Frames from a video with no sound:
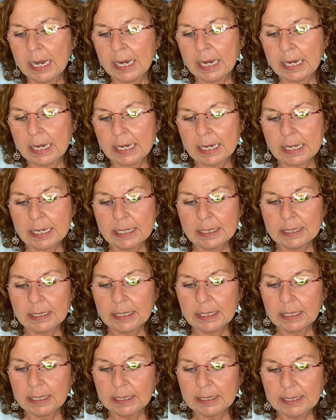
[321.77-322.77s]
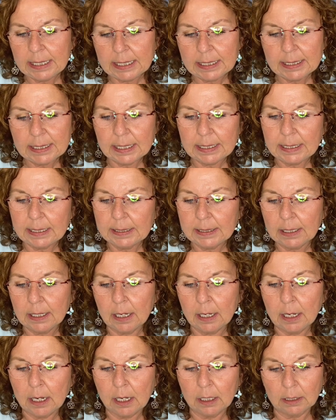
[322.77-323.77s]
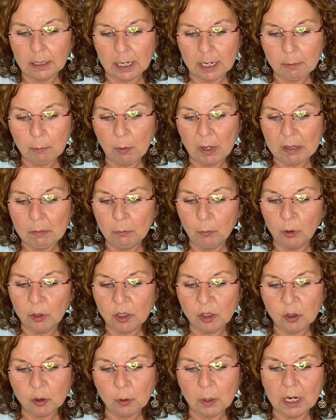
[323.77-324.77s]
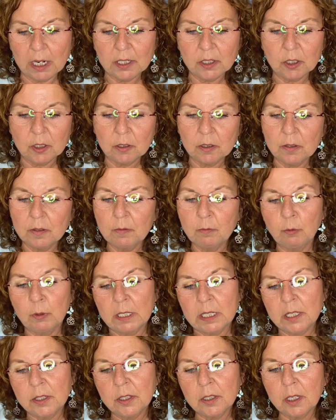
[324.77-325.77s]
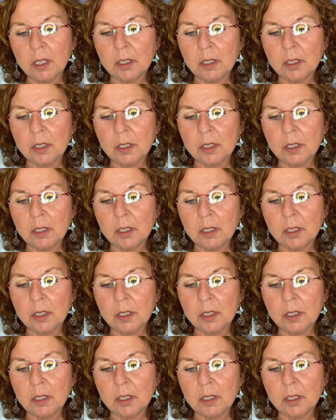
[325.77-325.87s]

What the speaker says: It says that it's a lightweight moisturizer with